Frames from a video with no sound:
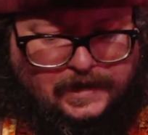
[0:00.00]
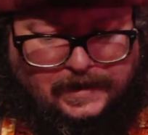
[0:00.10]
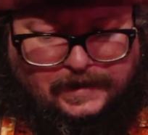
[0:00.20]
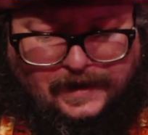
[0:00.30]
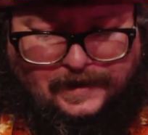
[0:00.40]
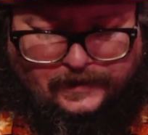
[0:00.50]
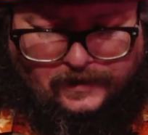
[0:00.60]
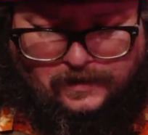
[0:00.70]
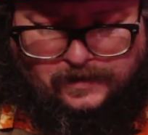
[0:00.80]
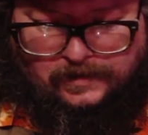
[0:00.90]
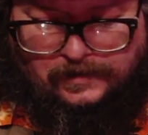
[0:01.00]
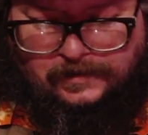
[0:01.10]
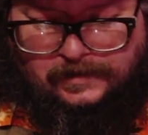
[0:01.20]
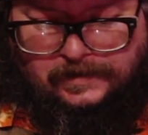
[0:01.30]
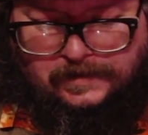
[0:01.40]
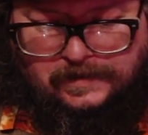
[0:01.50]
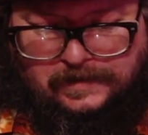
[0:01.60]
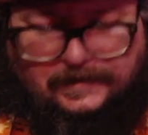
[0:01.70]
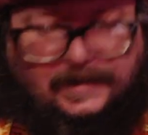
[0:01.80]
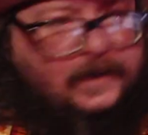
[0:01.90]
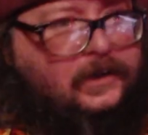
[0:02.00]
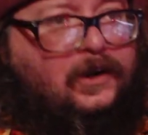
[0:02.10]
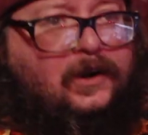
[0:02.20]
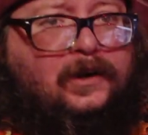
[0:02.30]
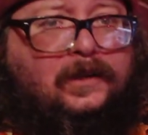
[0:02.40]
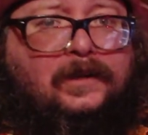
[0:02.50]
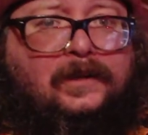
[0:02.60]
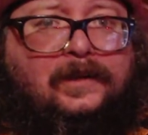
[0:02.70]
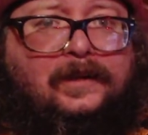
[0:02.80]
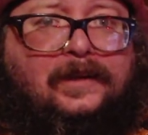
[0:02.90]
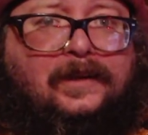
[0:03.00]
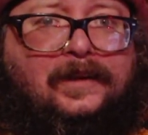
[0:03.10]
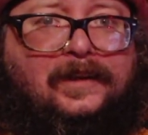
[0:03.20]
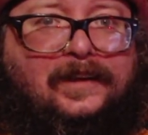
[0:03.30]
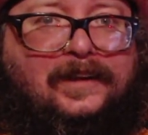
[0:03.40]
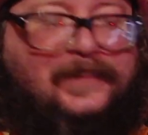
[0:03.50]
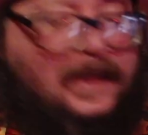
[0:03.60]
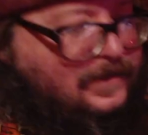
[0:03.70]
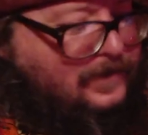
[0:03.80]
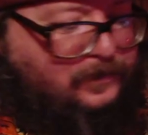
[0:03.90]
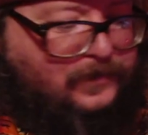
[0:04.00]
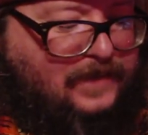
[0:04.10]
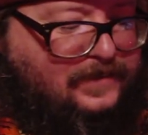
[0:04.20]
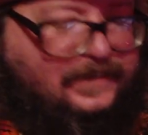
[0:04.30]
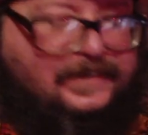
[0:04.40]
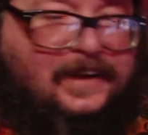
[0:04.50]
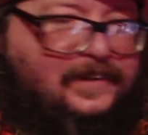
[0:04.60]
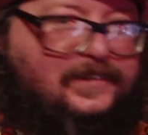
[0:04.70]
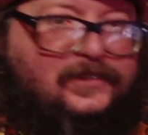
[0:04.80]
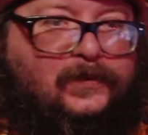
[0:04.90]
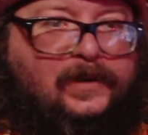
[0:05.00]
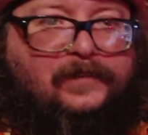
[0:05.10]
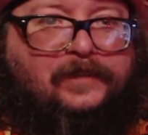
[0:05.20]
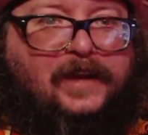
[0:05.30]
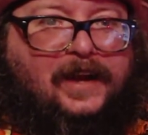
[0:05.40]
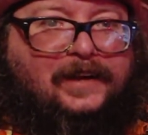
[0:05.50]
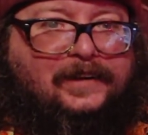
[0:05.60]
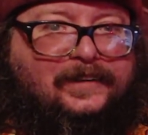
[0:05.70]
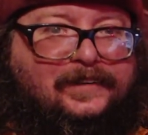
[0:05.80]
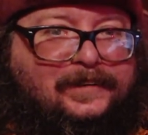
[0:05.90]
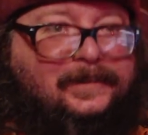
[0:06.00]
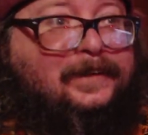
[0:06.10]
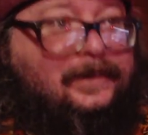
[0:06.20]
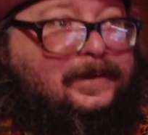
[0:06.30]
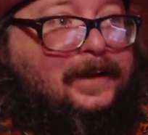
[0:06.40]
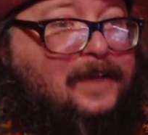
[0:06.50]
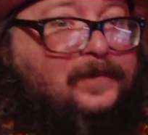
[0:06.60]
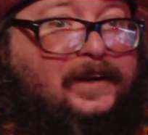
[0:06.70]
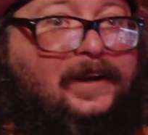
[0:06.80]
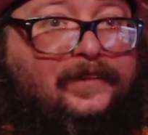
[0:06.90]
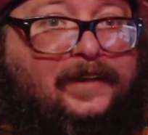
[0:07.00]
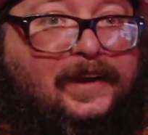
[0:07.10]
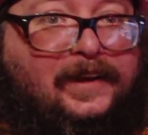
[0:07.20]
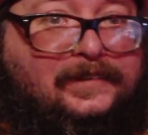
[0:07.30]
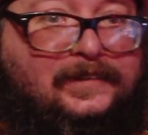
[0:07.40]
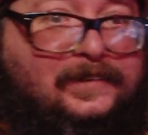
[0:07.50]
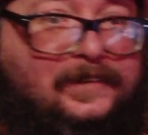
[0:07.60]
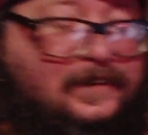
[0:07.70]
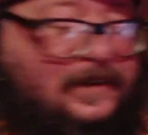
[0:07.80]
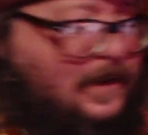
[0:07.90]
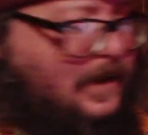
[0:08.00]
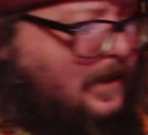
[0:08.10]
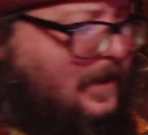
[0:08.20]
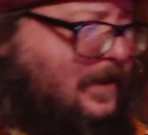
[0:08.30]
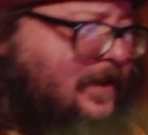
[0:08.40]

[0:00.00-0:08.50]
that a girl. That a girl. That's a, that's the nicest one we've gotten. I'm in on that. Ugh. Oh.